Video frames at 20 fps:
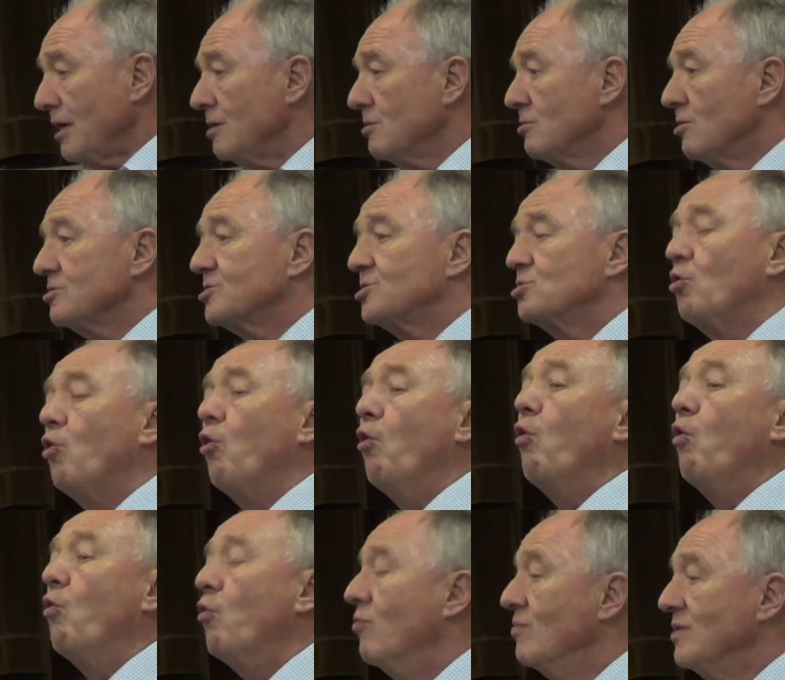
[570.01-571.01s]
lost
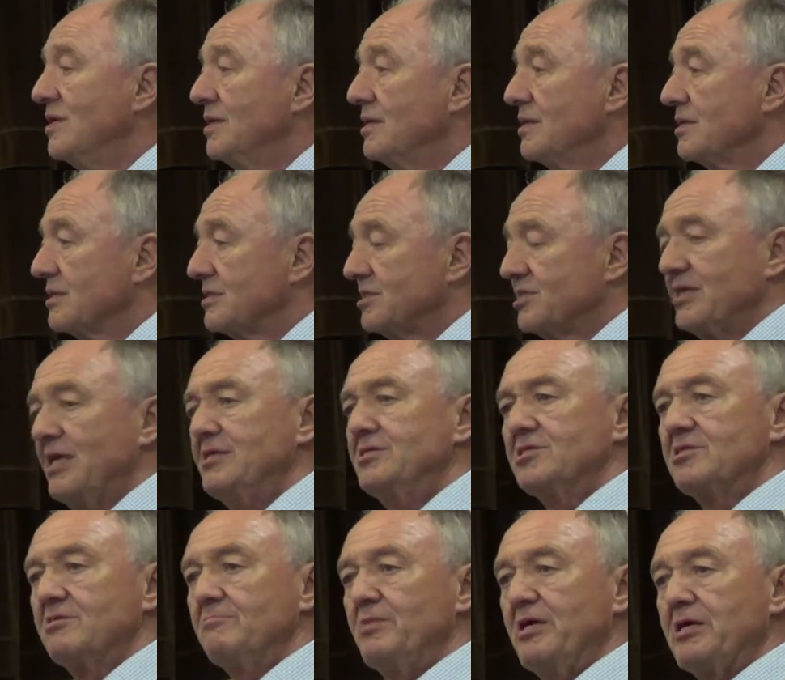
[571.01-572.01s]
all
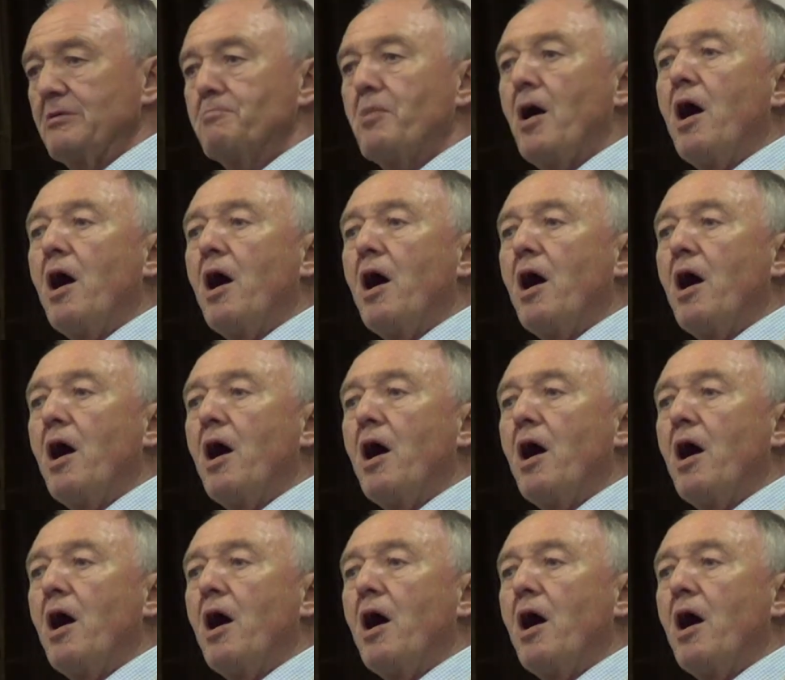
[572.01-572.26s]
sense of being